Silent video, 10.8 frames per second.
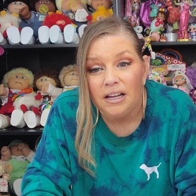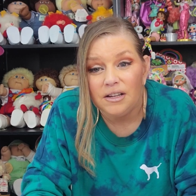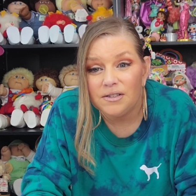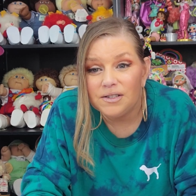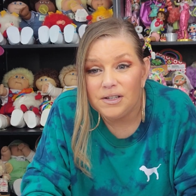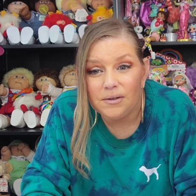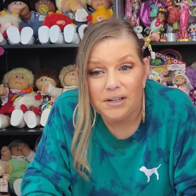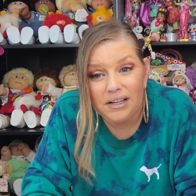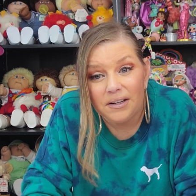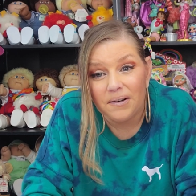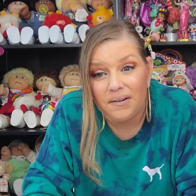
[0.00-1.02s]
they're still
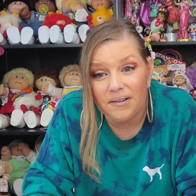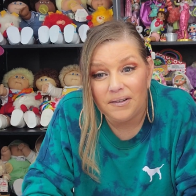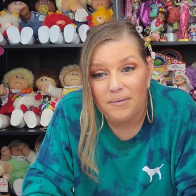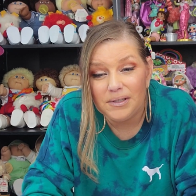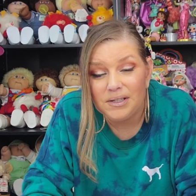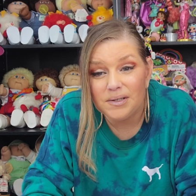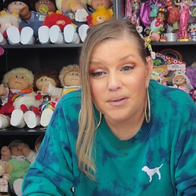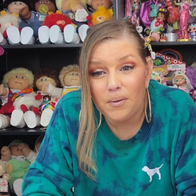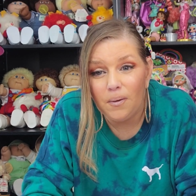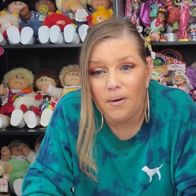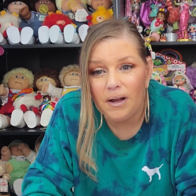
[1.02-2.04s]
here which is
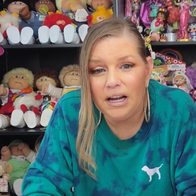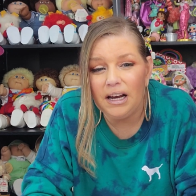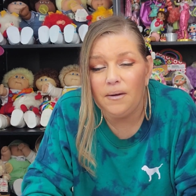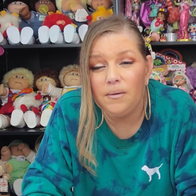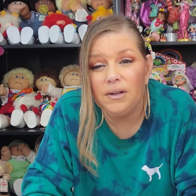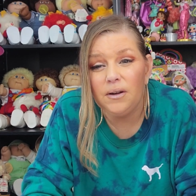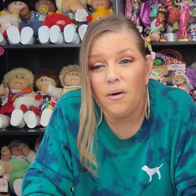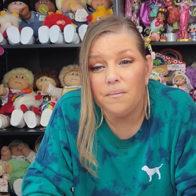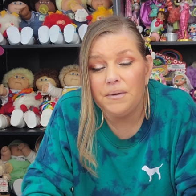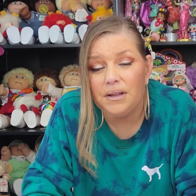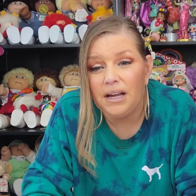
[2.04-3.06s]
cool and i really
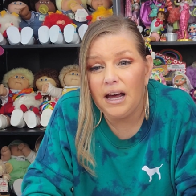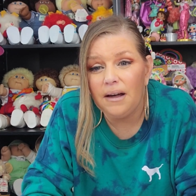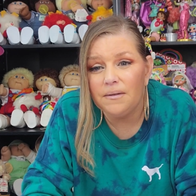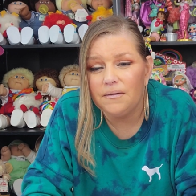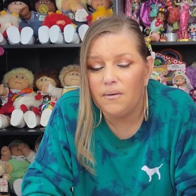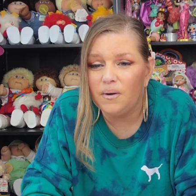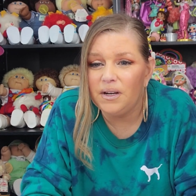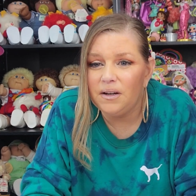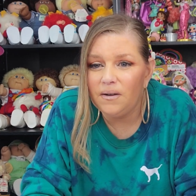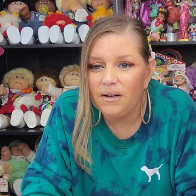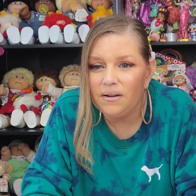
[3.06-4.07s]
hope that they have the 40
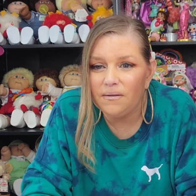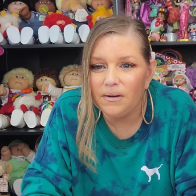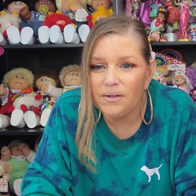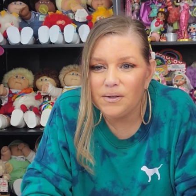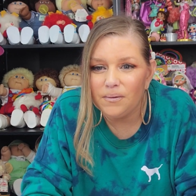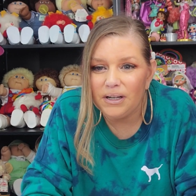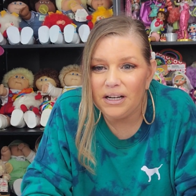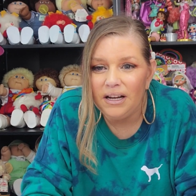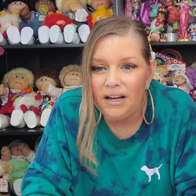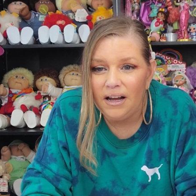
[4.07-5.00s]
year anniversary